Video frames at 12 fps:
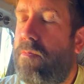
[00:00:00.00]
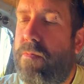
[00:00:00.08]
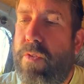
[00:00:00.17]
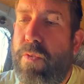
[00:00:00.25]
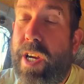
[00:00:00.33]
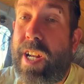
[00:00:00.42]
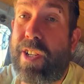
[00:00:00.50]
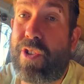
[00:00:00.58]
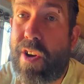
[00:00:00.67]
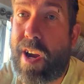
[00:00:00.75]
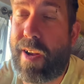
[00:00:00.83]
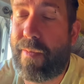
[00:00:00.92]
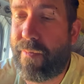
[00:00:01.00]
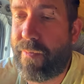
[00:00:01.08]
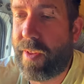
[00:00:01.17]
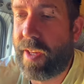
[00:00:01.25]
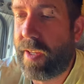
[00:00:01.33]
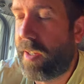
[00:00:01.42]
We're gonna try it.
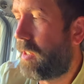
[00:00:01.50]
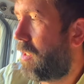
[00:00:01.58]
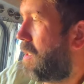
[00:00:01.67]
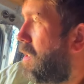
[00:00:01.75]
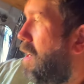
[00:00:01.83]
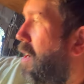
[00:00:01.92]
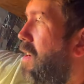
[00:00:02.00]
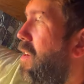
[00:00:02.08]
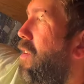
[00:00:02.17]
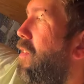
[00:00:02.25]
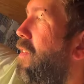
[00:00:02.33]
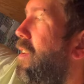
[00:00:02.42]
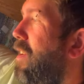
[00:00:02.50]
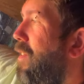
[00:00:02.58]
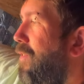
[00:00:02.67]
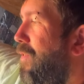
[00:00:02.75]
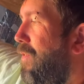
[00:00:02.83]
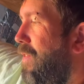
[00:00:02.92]
I don't know if
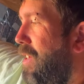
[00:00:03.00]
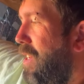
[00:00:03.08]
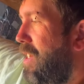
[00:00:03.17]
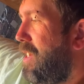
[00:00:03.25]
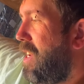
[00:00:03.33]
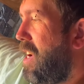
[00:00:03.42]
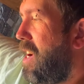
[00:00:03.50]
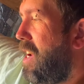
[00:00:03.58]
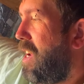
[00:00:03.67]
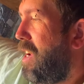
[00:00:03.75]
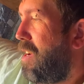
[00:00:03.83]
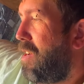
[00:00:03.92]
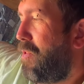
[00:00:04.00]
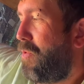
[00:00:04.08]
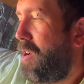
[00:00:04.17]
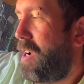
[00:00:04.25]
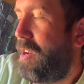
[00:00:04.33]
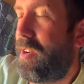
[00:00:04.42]
there's any
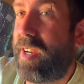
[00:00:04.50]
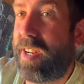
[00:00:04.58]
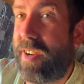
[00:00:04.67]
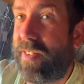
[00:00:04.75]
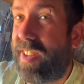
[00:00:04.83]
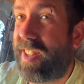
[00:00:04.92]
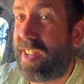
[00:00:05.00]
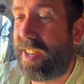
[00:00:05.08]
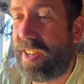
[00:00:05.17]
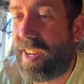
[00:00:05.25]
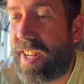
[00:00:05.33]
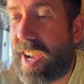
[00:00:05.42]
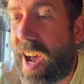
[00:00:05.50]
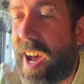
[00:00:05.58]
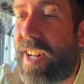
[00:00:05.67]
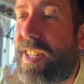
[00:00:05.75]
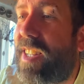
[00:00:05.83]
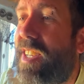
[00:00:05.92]
way you need anything you need to
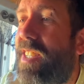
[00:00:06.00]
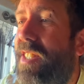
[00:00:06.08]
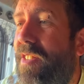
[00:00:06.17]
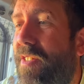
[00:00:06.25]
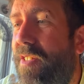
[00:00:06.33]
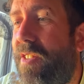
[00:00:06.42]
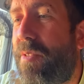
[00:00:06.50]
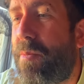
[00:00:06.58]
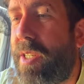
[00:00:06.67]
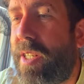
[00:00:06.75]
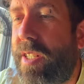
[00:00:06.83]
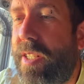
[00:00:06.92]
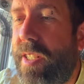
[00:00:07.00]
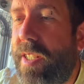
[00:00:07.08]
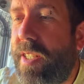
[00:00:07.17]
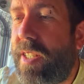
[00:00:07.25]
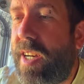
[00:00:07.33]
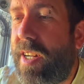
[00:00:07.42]
add to this or not, but
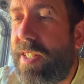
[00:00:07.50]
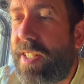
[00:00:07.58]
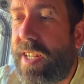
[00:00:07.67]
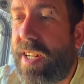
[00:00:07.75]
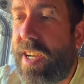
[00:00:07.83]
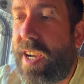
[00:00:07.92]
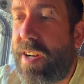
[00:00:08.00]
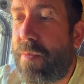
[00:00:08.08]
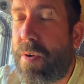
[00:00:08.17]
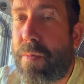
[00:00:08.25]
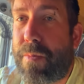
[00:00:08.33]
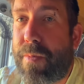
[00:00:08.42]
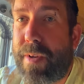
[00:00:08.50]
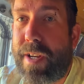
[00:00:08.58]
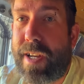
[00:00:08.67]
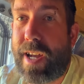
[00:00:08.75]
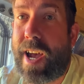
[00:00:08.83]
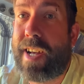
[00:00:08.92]
I'm just gonna heat them up
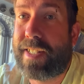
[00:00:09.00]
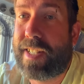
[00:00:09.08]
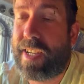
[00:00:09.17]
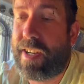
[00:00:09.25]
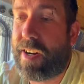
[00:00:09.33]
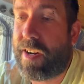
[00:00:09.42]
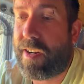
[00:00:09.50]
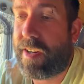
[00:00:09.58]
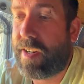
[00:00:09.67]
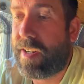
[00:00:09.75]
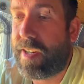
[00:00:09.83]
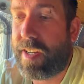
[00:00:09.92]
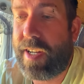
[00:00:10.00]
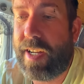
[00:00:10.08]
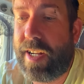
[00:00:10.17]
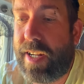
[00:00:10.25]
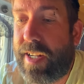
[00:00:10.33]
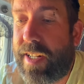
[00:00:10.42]
as they are,
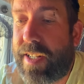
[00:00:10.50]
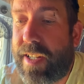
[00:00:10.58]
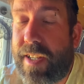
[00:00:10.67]
and